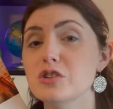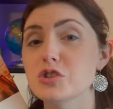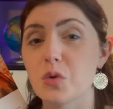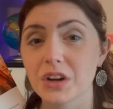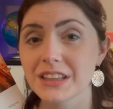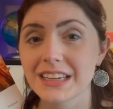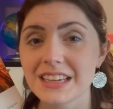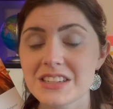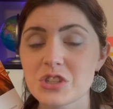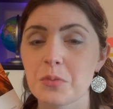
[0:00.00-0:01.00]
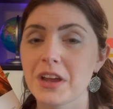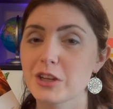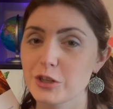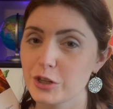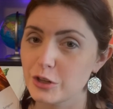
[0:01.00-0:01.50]
shortly, so
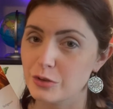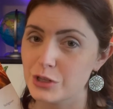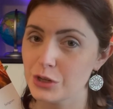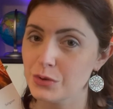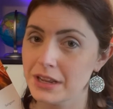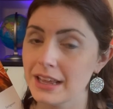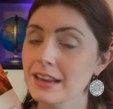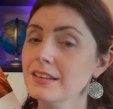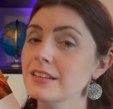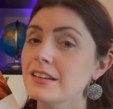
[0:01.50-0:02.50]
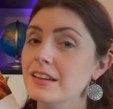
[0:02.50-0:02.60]
make sure you tune in.